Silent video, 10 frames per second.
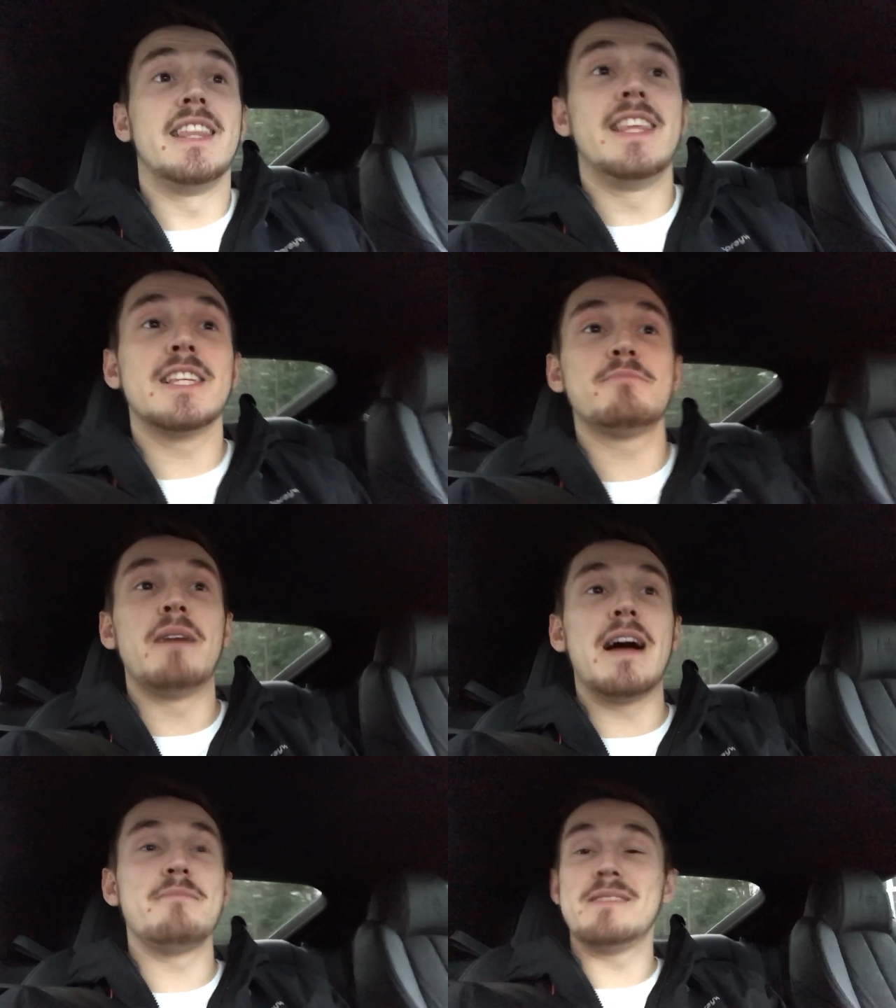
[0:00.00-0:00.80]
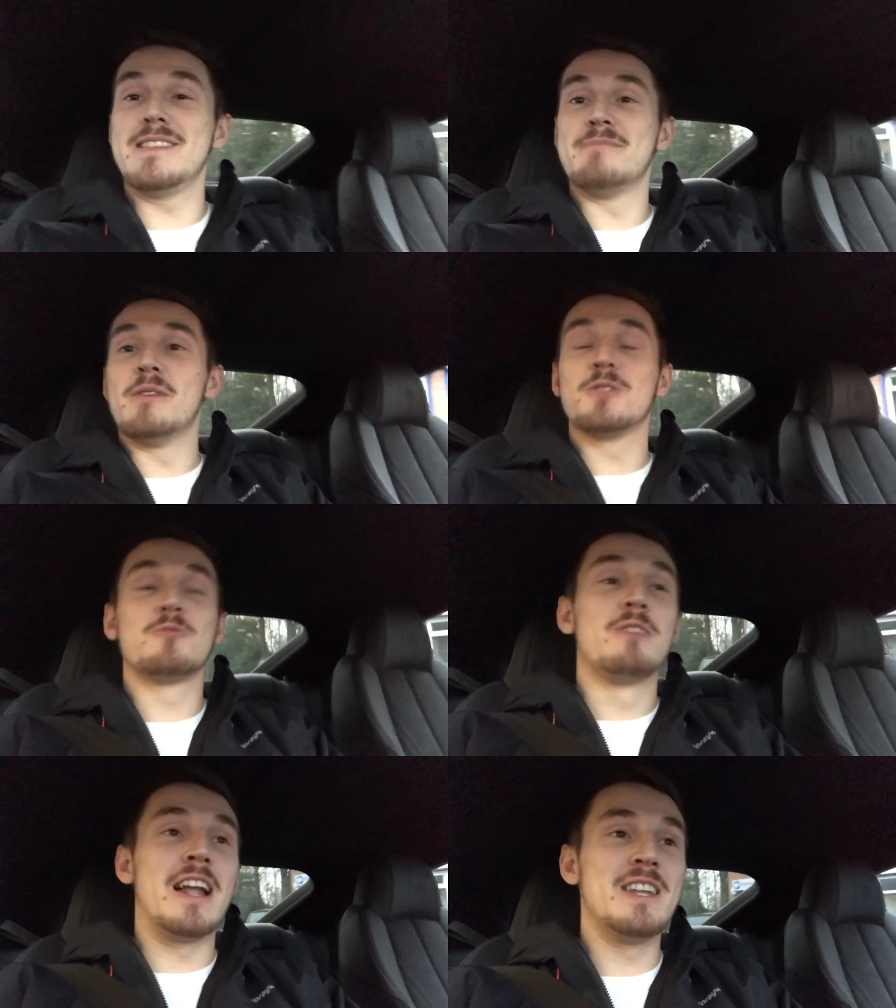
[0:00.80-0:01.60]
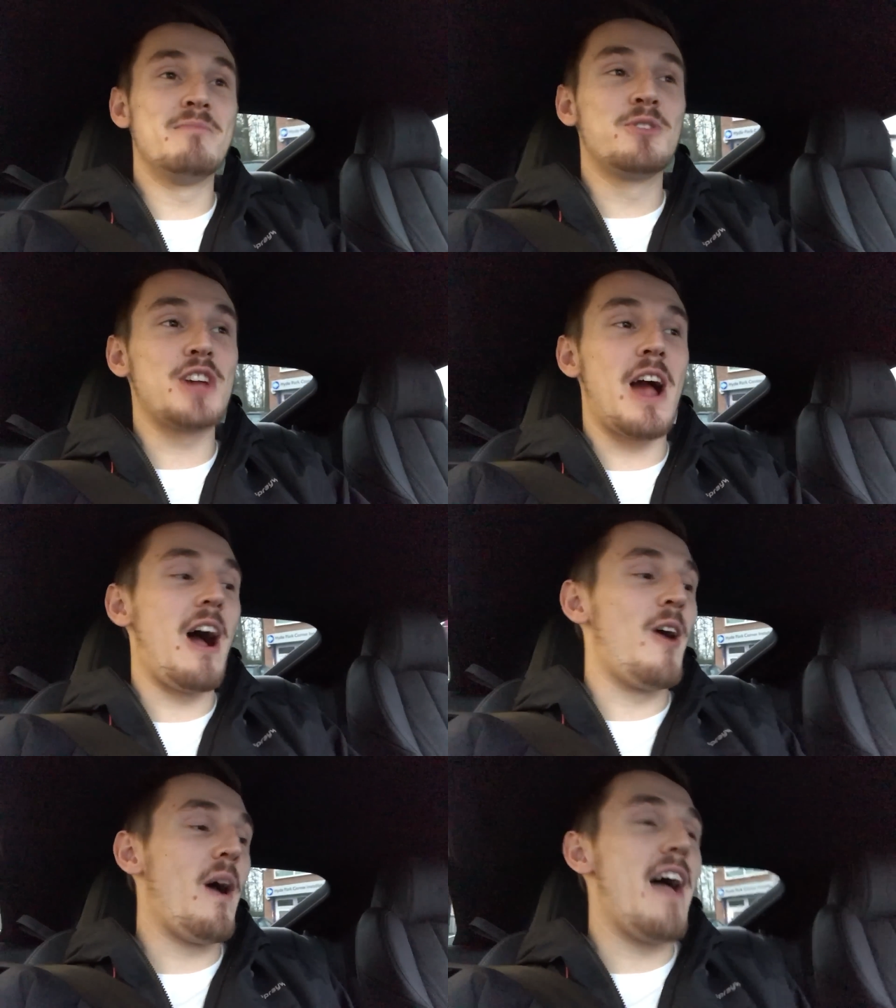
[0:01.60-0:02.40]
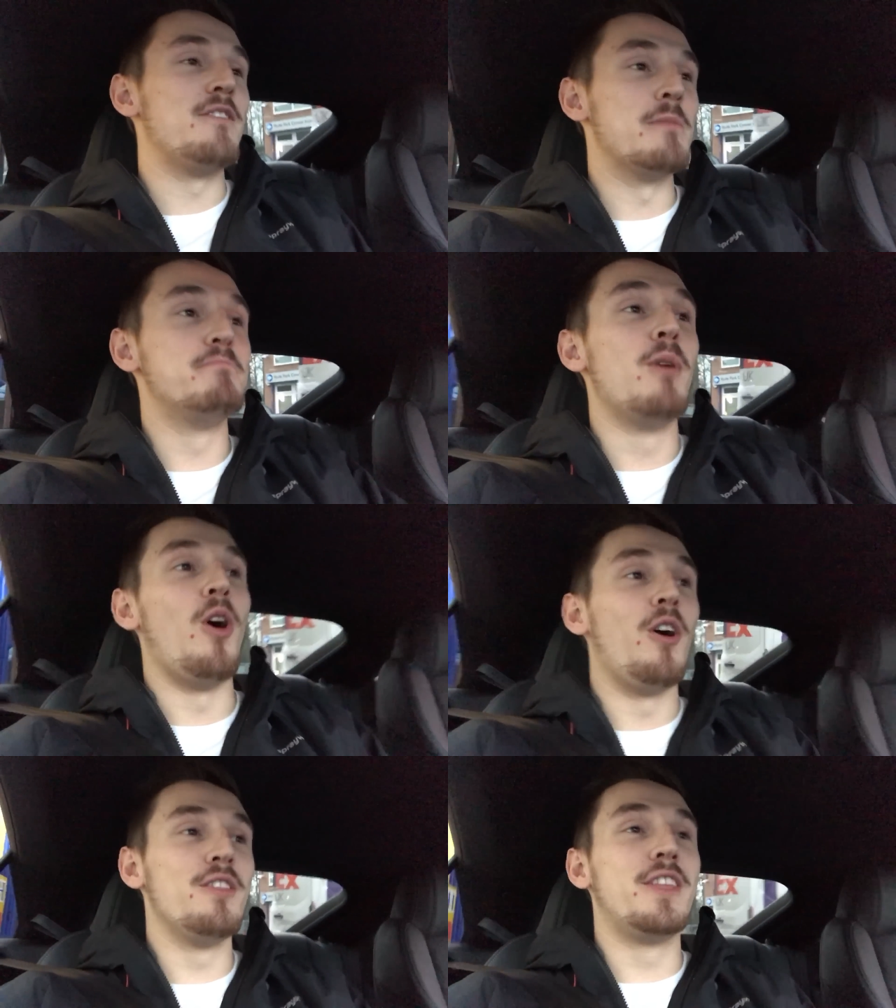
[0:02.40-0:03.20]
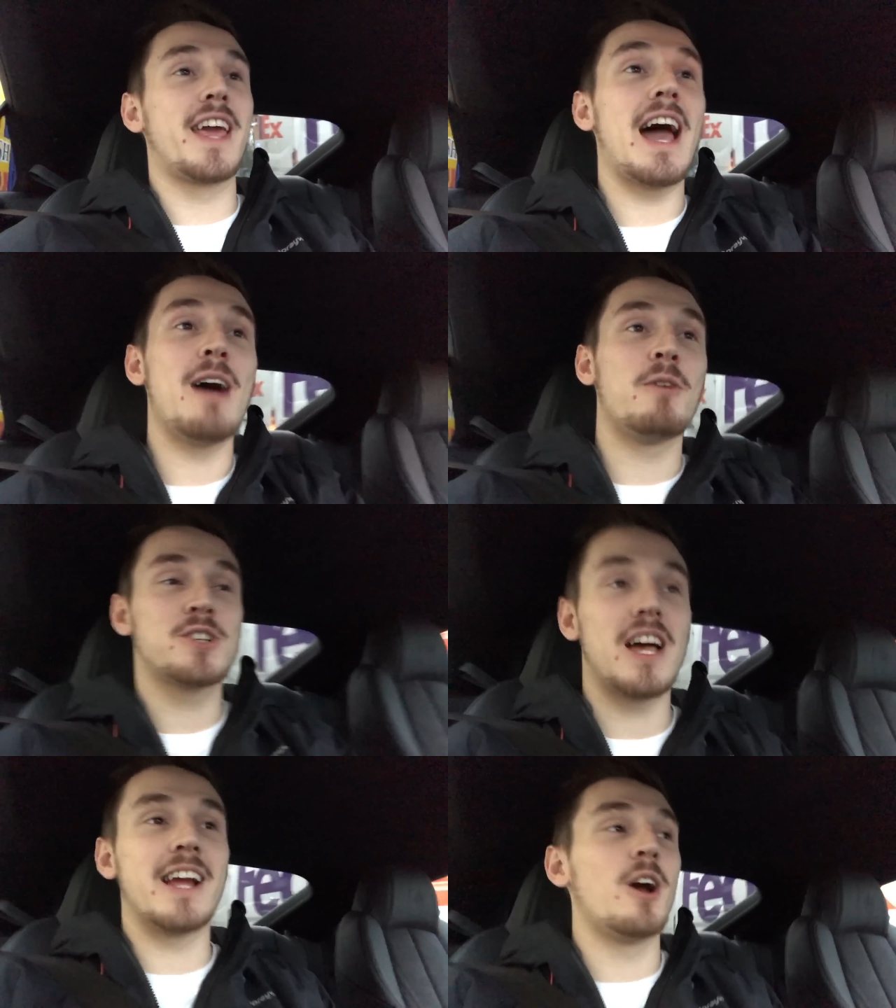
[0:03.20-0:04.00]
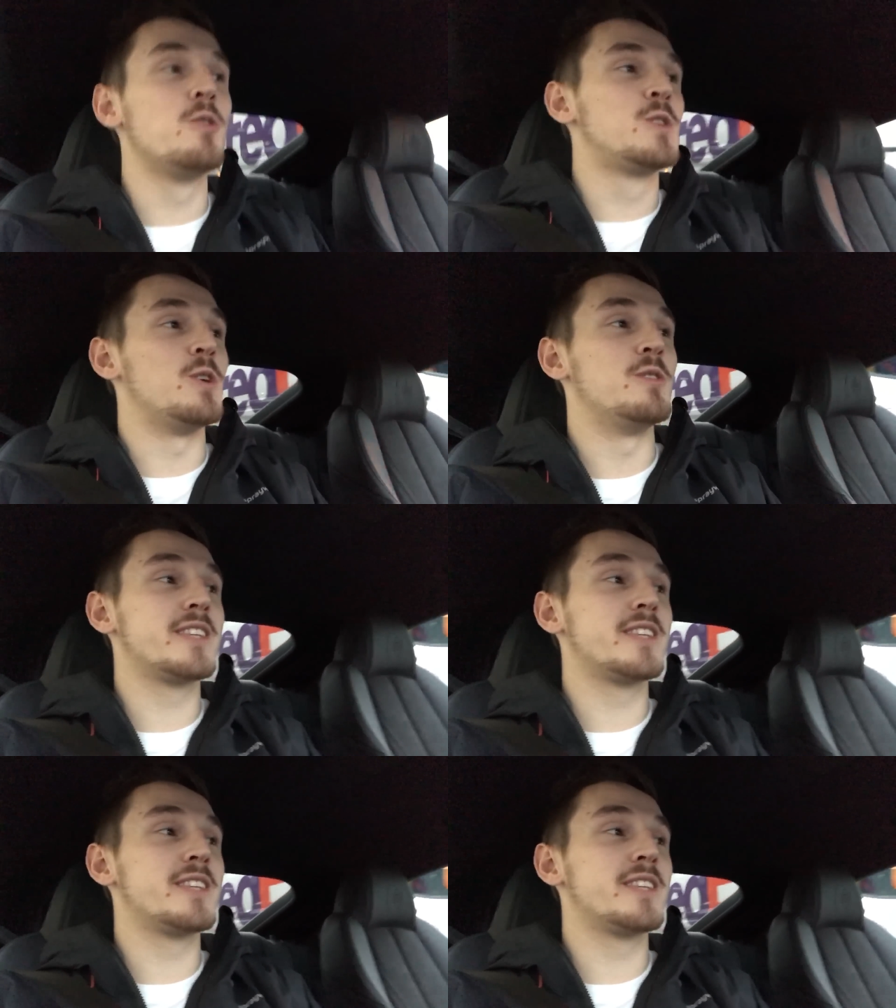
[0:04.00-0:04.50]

This might be the most random shout out ever, but the car wash that I go to,